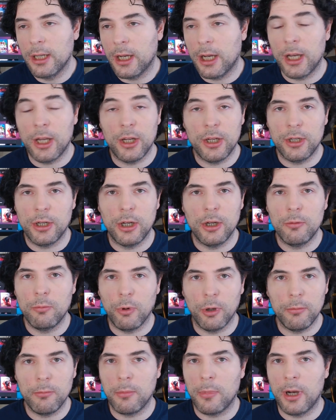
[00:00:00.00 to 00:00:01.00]
I don't know,
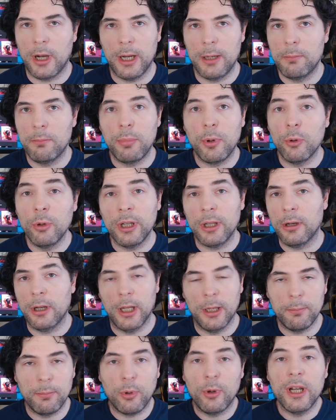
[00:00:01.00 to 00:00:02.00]
want my bo
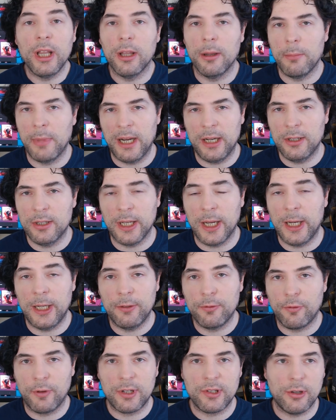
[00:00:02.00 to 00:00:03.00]
uh, boiler
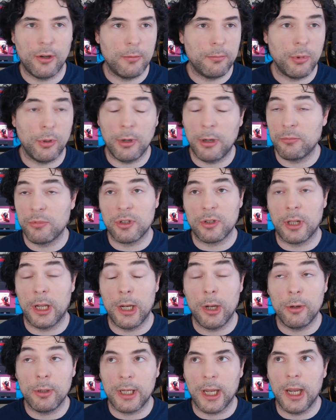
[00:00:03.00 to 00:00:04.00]
maintained, for example, I'm just
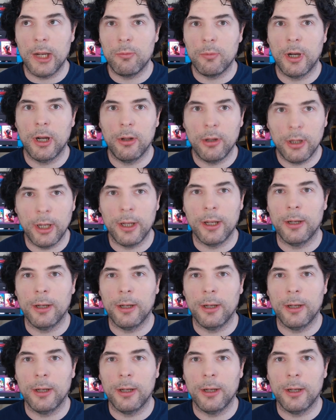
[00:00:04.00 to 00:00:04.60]
like, okay, well,